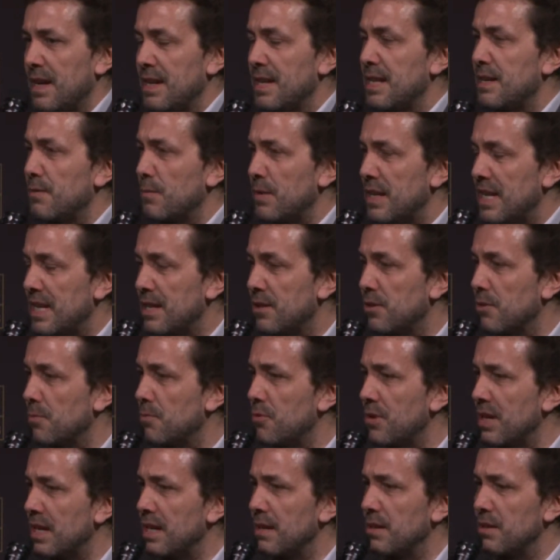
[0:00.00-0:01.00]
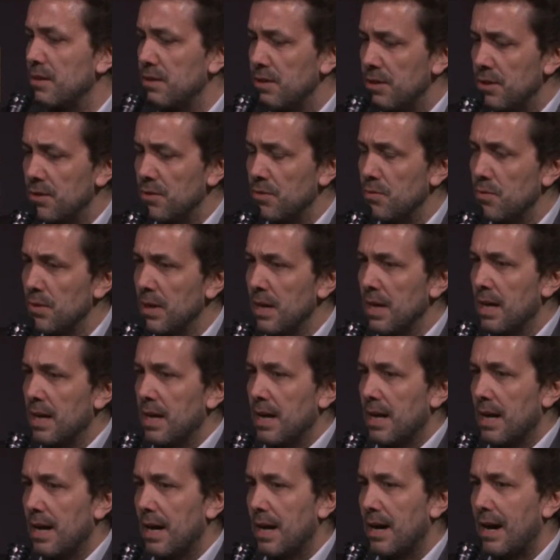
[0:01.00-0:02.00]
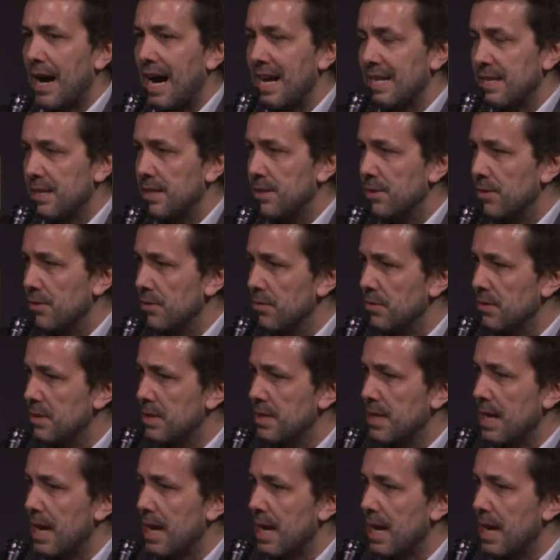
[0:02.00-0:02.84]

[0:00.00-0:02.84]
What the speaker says: we need to bring new attitudes